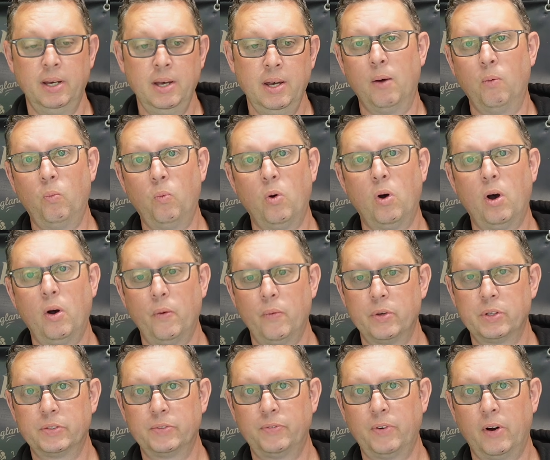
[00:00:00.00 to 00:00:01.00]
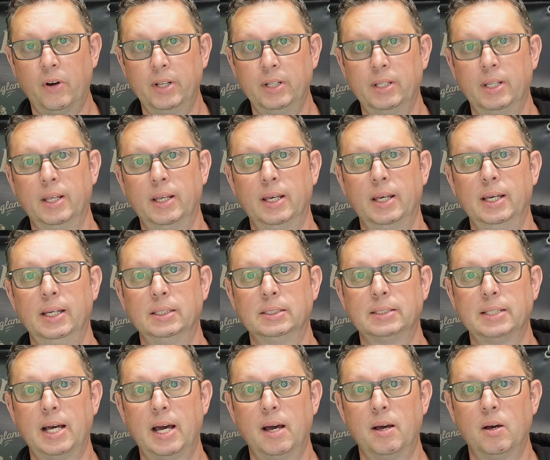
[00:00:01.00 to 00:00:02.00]
And what I was finding is
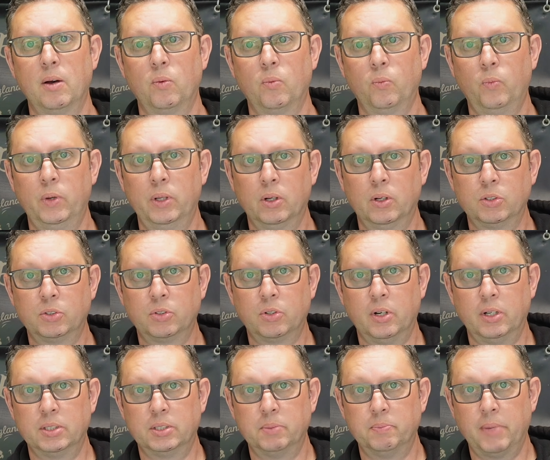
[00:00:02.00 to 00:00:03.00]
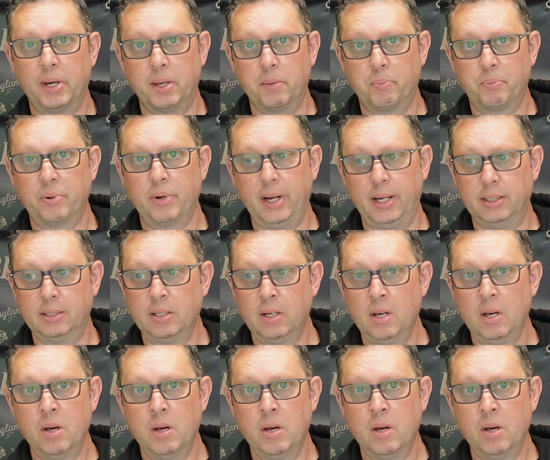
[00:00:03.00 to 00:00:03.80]
that when I tried to make bread,